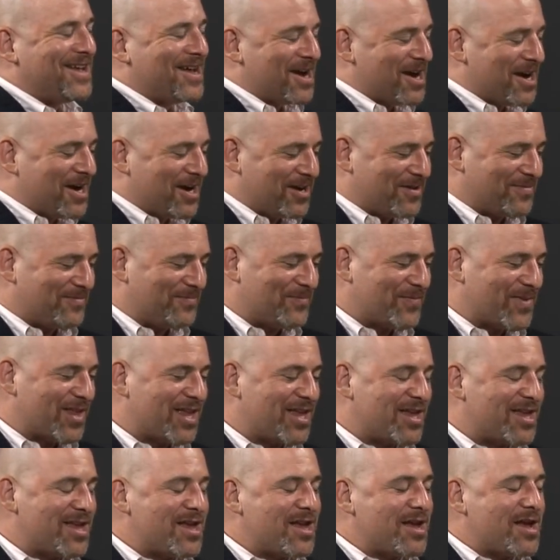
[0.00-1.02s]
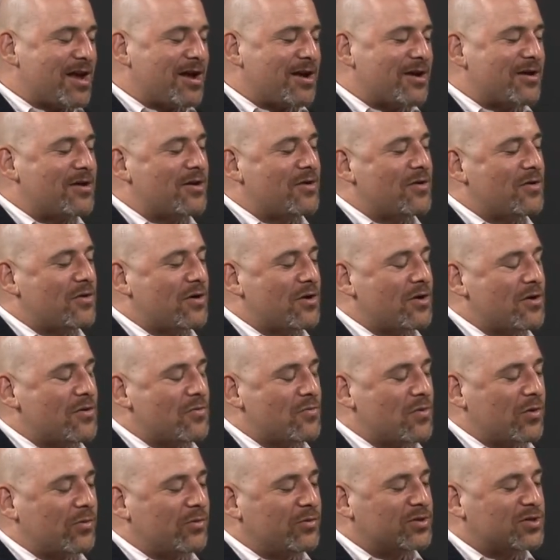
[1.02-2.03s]

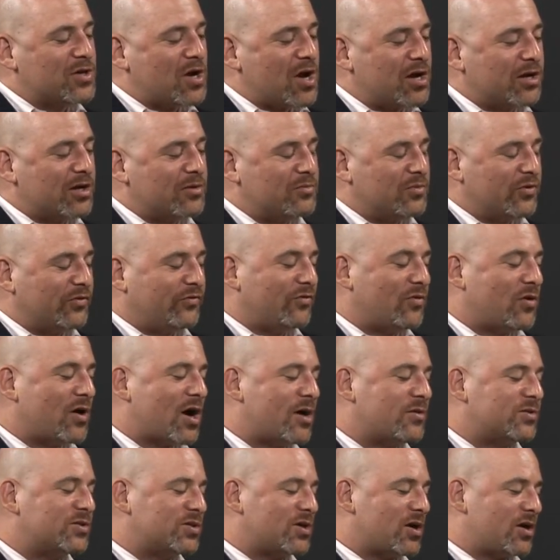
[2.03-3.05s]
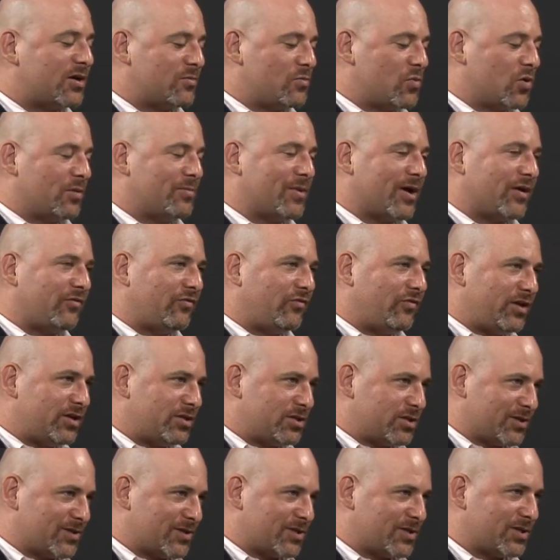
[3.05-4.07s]
When we were talking before, I was talking more about
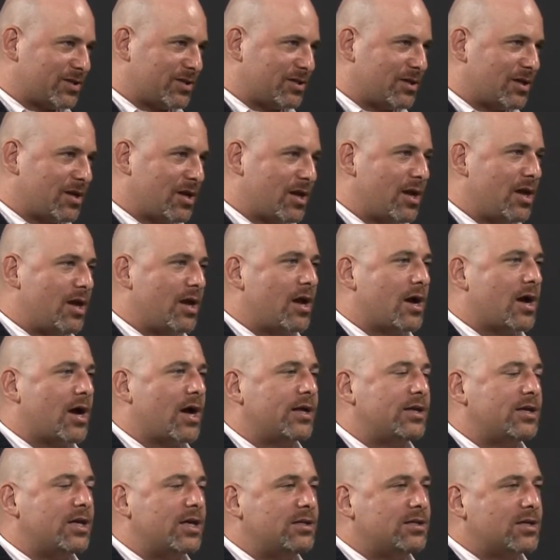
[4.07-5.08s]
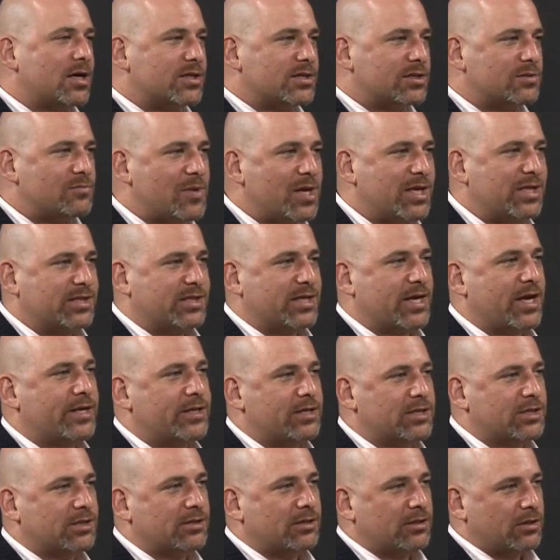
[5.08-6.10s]
features. It doesn't make
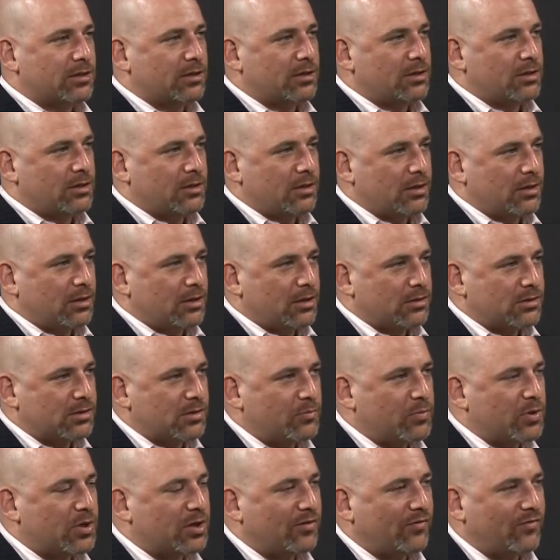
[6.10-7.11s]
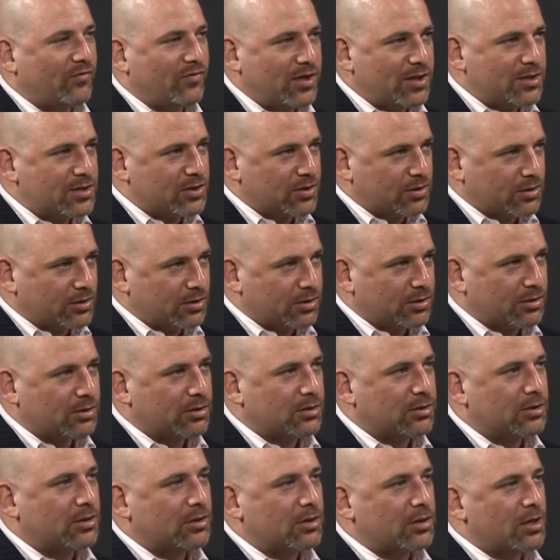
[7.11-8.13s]
sense to put a feature
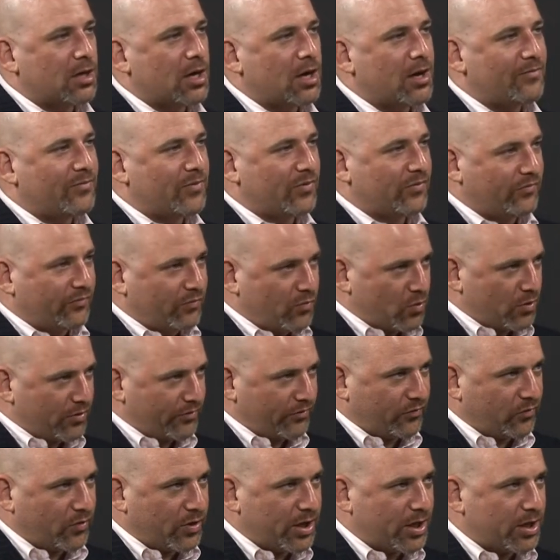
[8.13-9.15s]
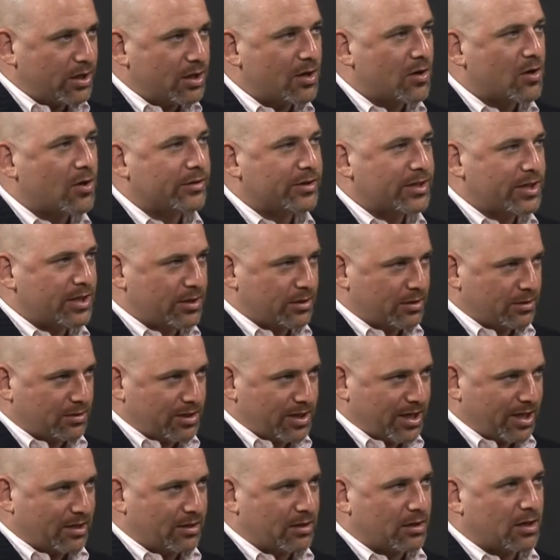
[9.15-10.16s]
up for free on the
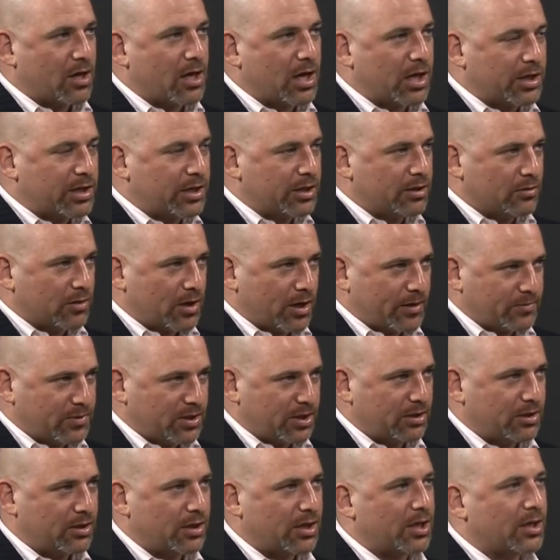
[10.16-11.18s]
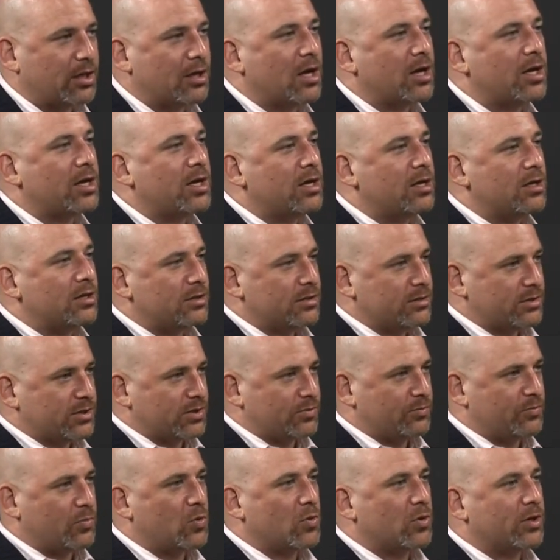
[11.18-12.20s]
internet, uninterrupted and
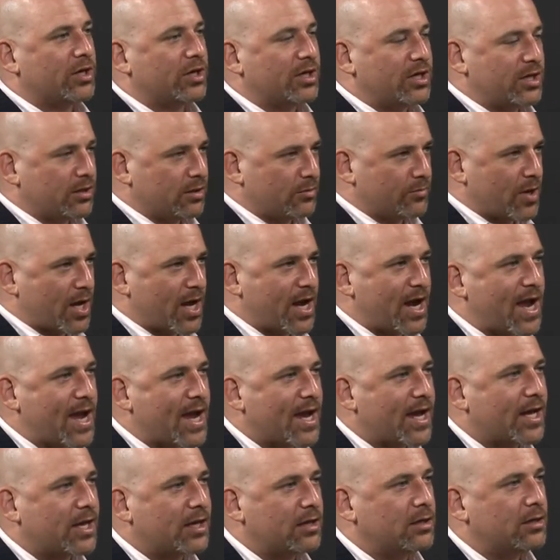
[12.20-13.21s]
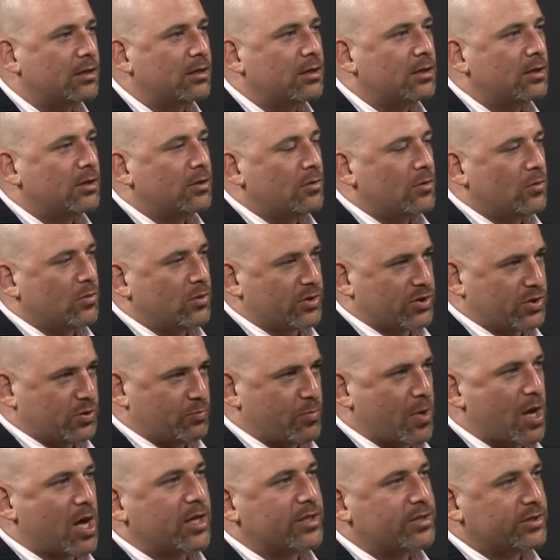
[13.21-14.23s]
unsupported either by ad or
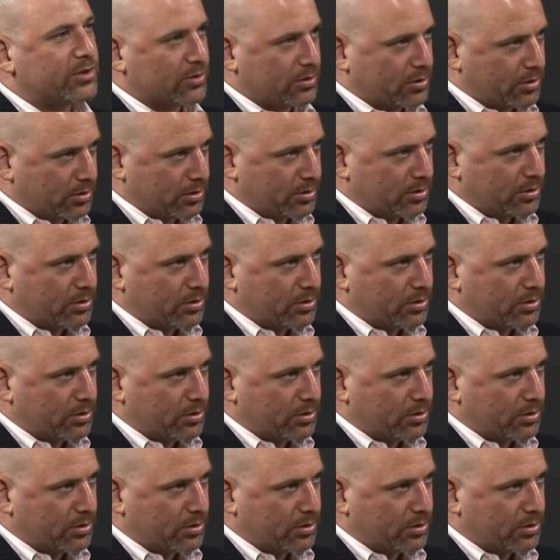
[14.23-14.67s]
sponsor,